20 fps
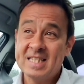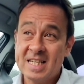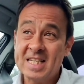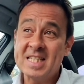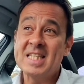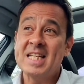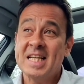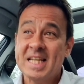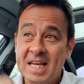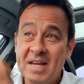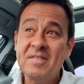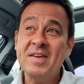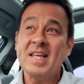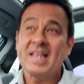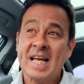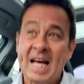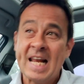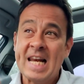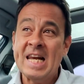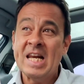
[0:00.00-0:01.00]
just to give
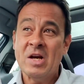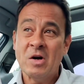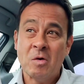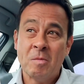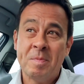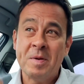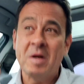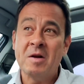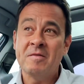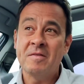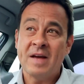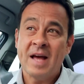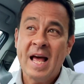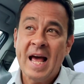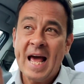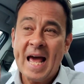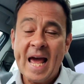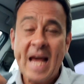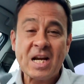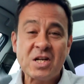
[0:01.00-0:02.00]
it that little bit of
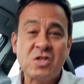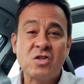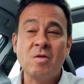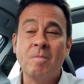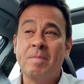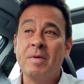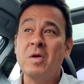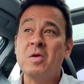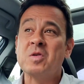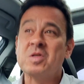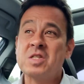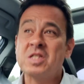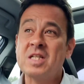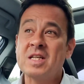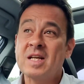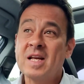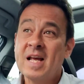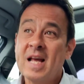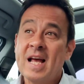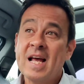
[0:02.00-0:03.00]
extra boost.
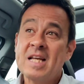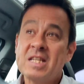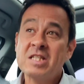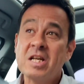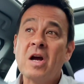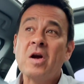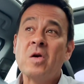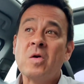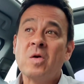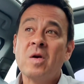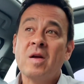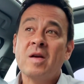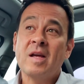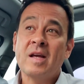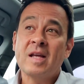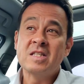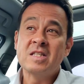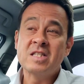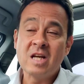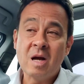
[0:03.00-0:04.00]
So
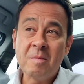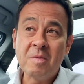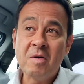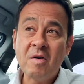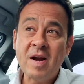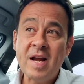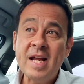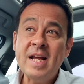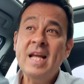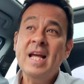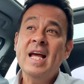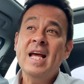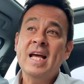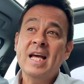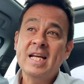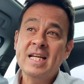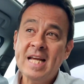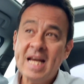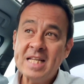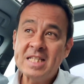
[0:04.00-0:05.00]
Summary,
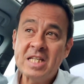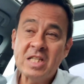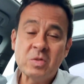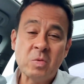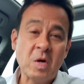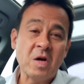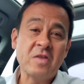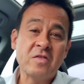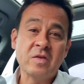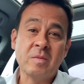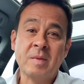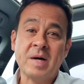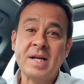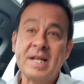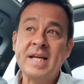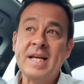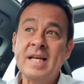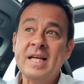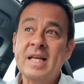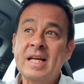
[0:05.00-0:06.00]
yes, it's worth the
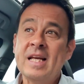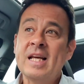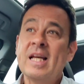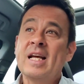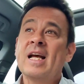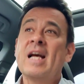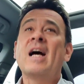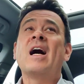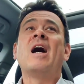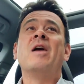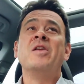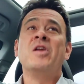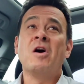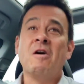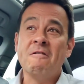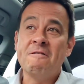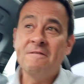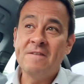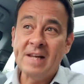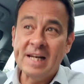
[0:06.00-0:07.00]
money. I'm
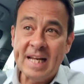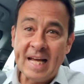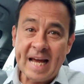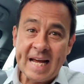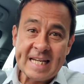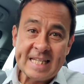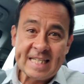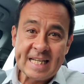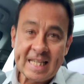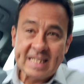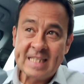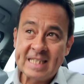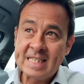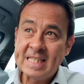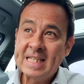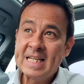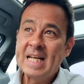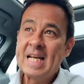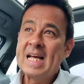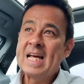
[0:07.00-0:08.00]
not affiliated.
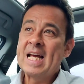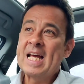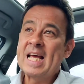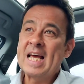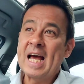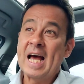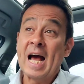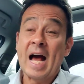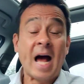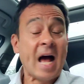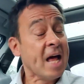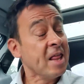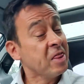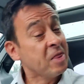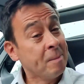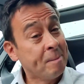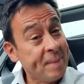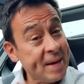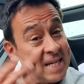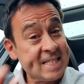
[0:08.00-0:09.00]

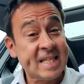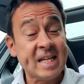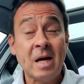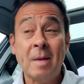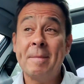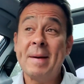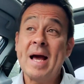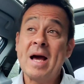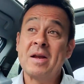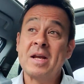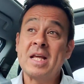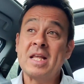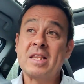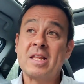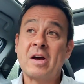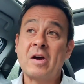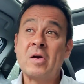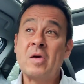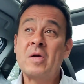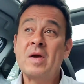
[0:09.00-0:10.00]
The best thing about
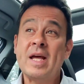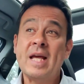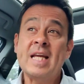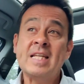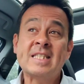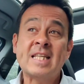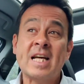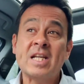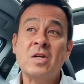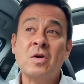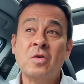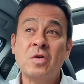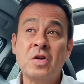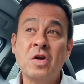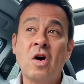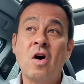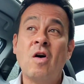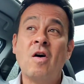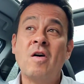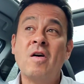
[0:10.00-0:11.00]
it though is that you're
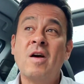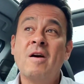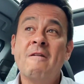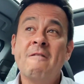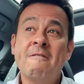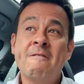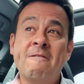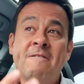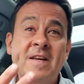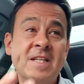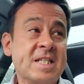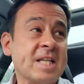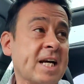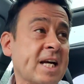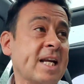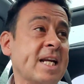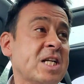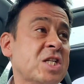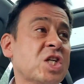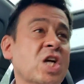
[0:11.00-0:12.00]
not
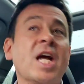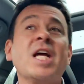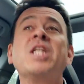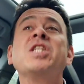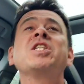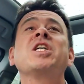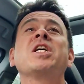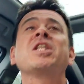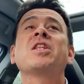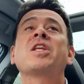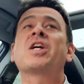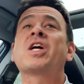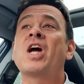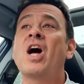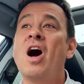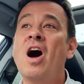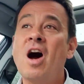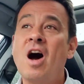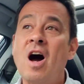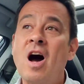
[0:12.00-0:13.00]
physically changing the
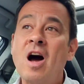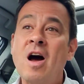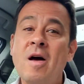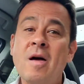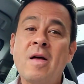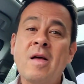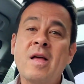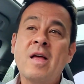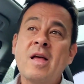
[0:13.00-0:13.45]
car